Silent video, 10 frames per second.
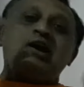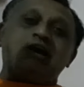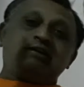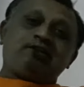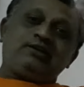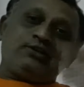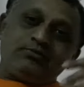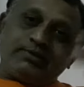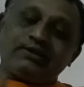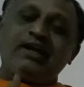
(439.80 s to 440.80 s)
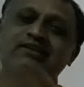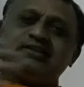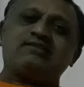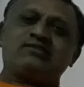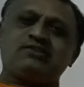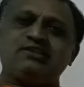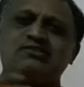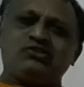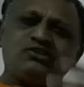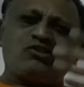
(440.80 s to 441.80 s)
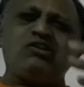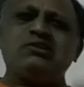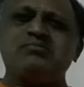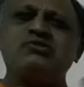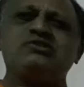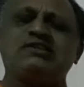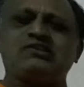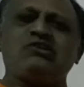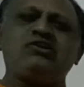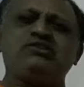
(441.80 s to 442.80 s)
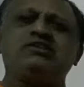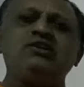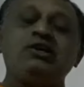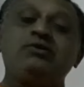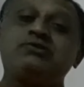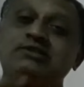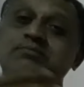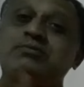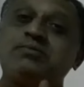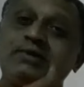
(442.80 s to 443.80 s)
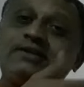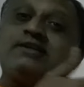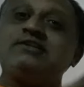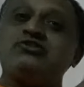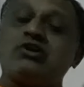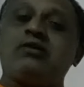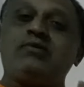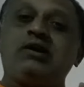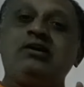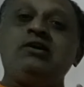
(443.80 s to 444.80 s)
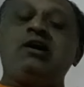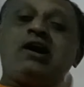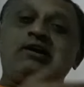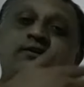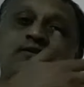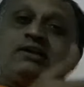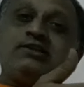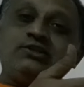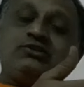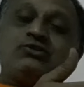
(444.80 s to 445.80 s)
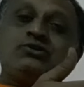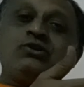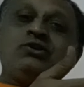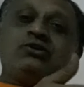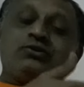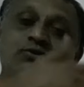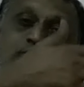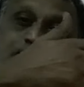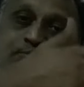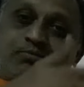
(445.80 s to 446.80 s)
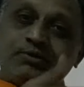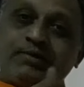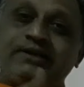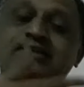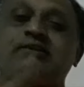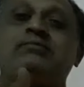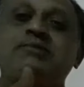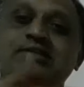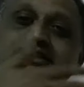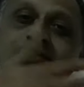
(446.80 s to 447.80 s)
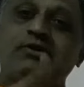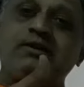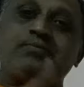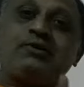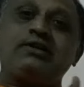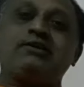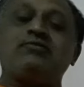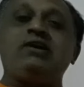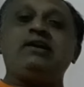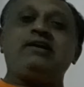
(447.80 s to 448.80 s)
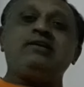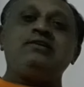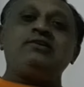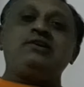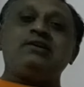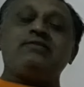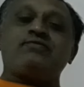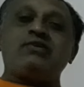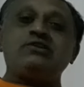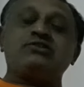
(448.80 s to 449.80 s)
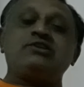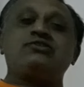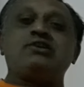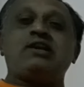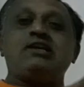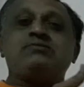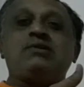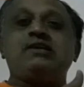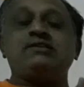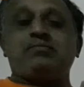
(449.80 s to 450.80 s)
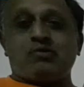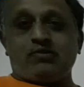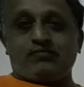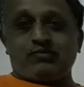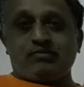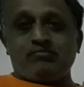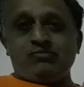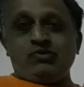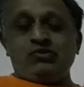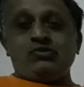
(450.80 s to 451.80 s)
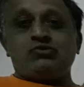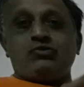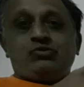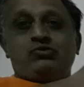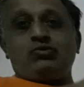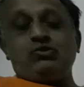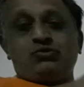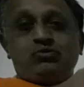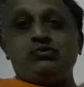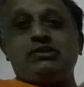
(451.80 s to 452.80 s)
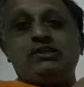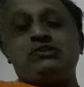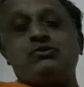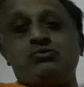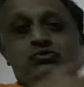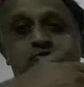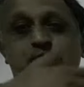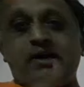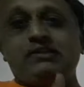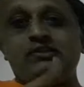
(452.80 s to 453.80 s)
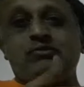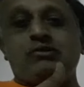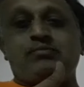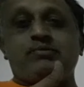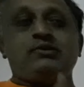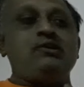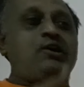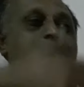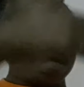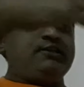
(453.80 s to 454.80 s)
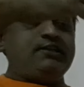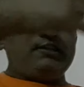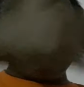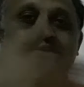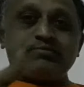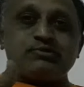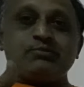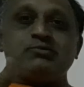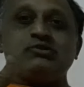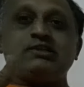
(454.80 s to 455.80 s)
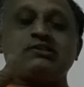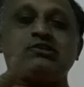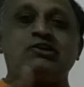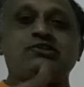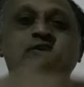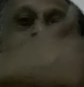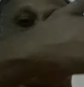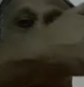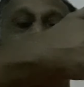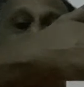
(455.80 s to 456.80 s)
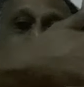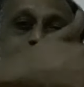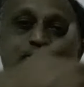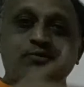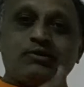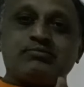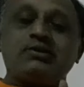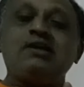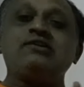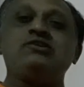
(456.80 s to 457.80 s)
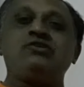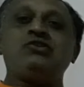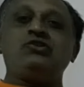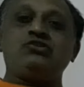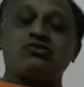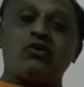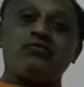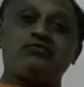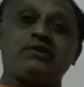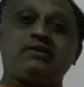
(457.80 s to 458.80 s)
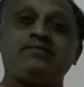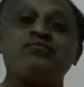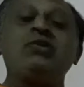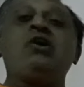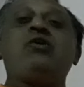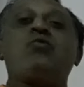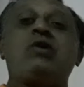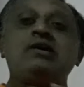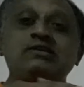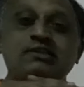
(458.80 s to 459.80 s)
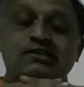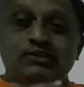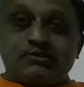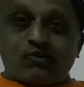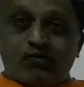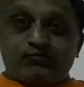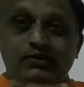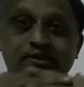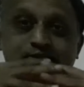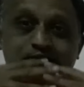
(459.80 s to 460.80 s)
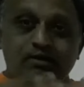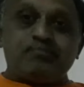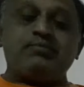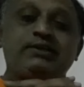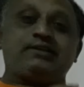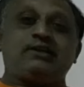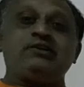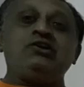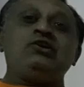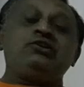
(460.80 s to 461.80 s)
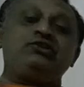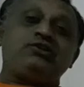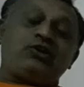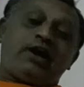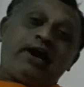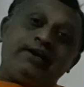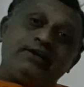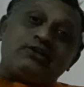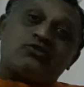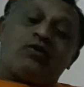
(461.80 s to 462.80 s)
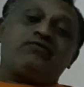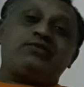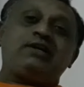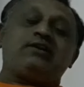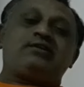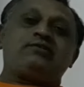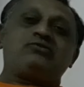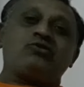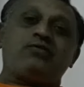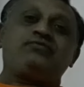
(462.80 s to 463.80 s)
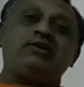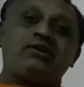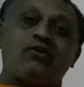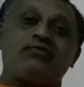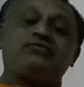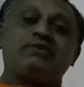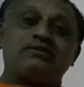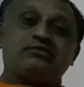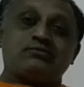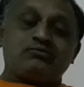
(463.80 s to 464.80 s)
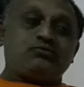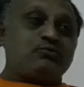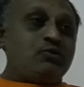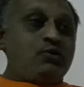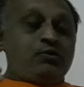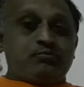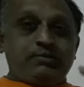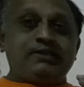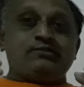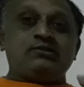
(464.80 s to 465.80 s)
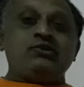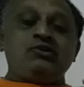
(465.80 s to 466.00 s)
and that will be like this. These are all the business logic which is implemented in Java, and that implementer means developer required a infrastructure as well as a platform. So those two things used by the developer, and he develops the business logic and he develops the software. Once this software is completed, the end software of means